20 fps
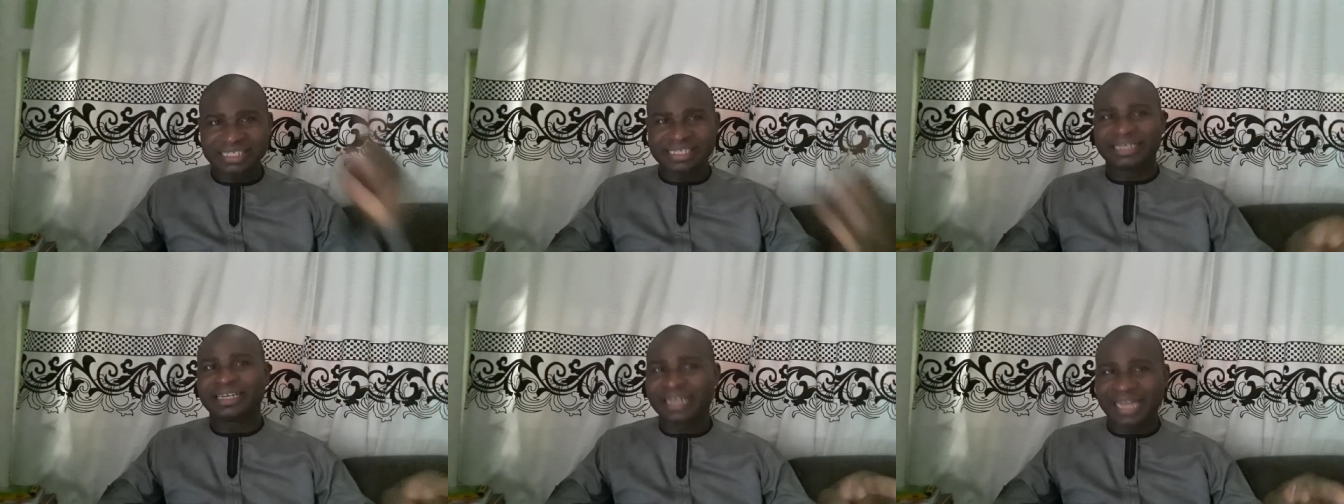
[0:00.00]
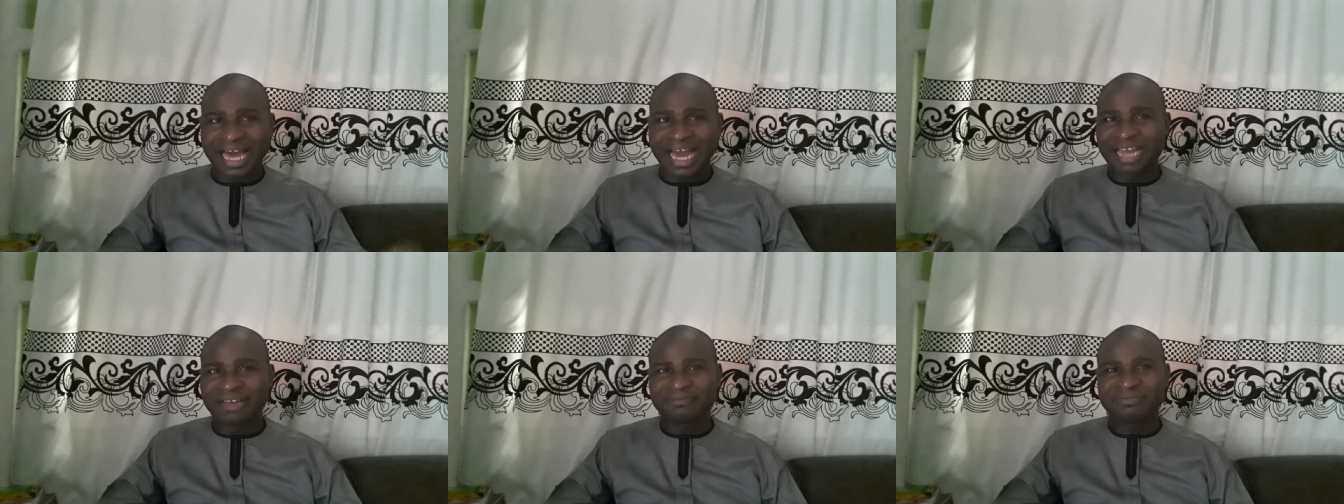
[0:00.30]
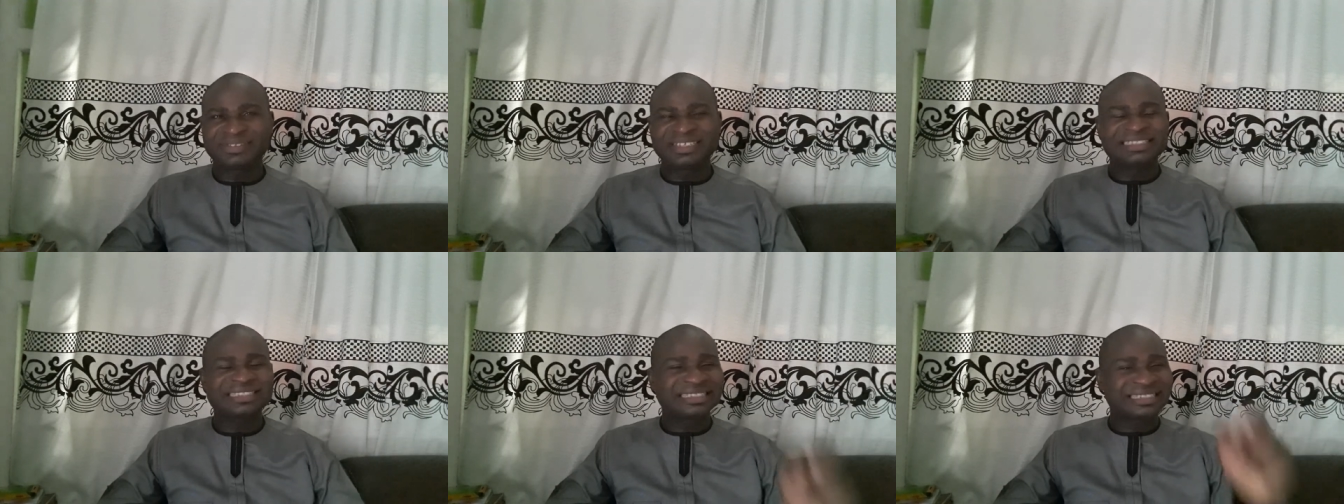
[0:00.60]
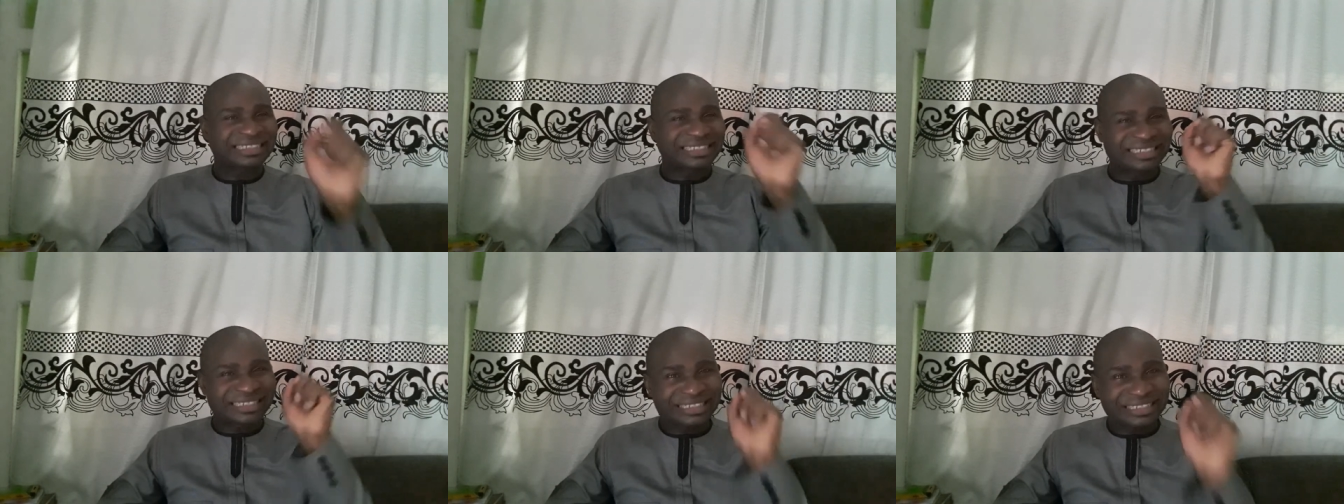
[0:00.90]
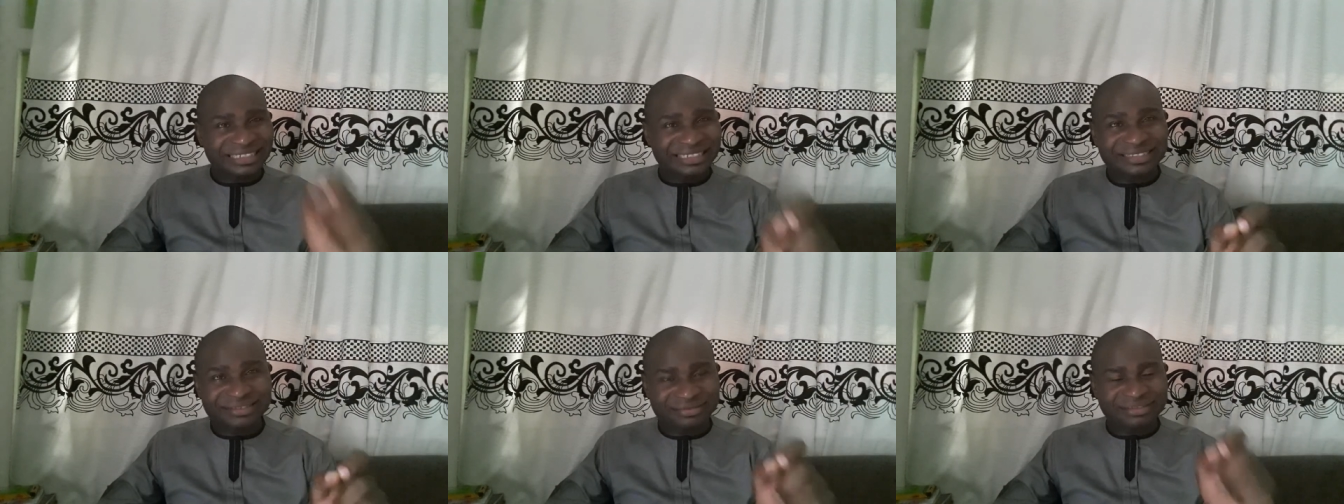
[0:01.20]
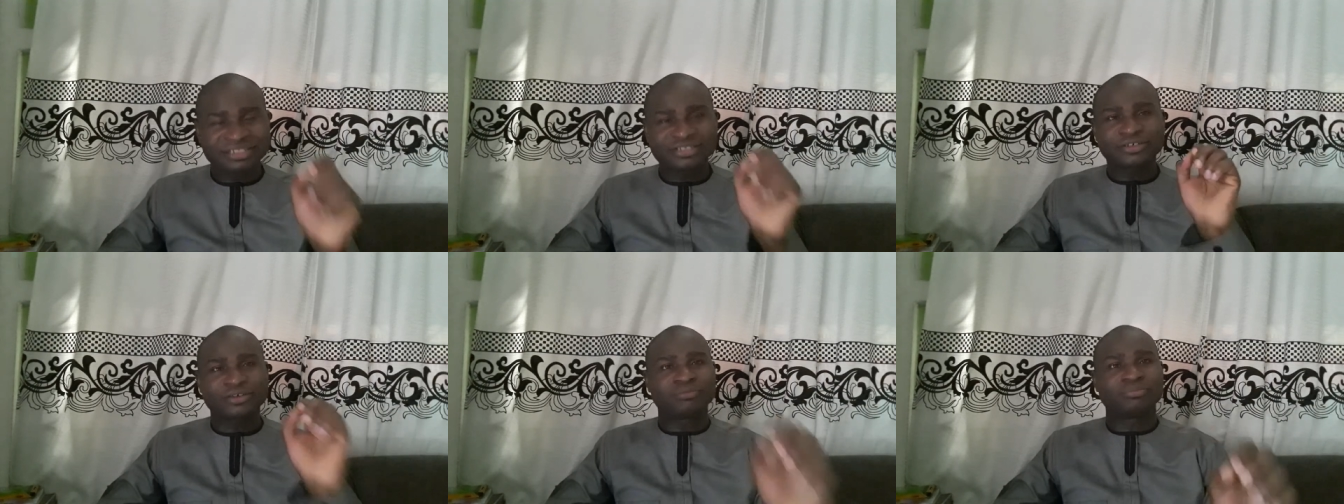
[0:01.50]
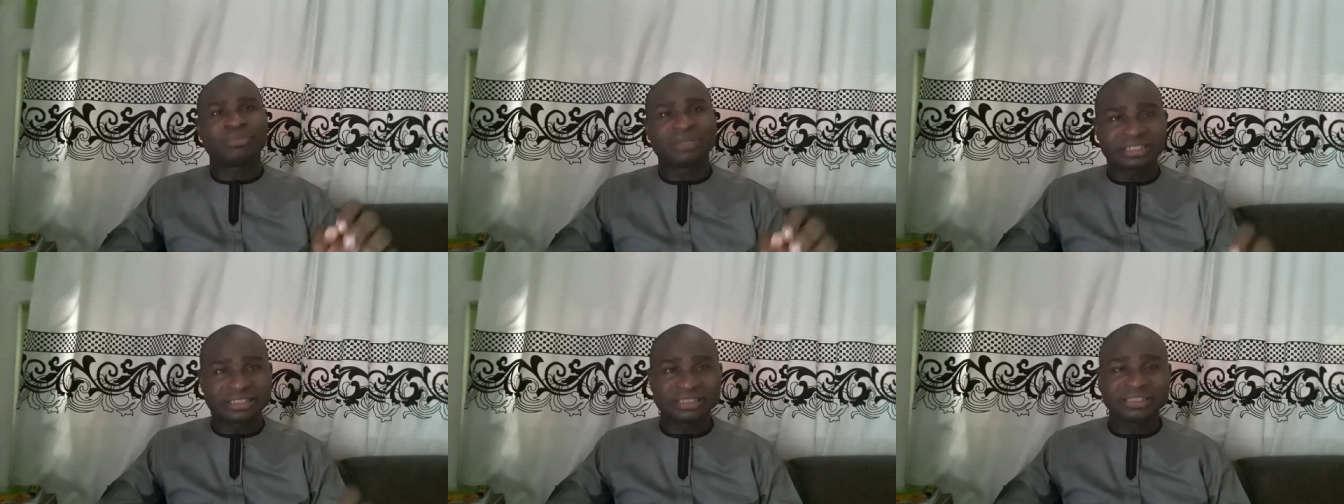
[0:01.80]
in life. This is the secret of
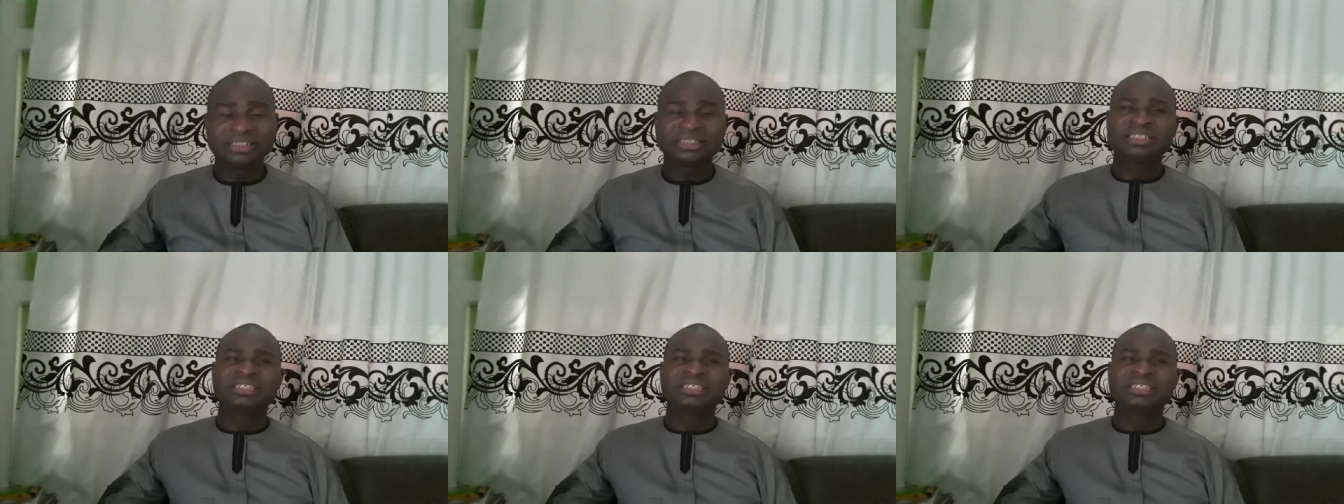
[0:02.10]
money.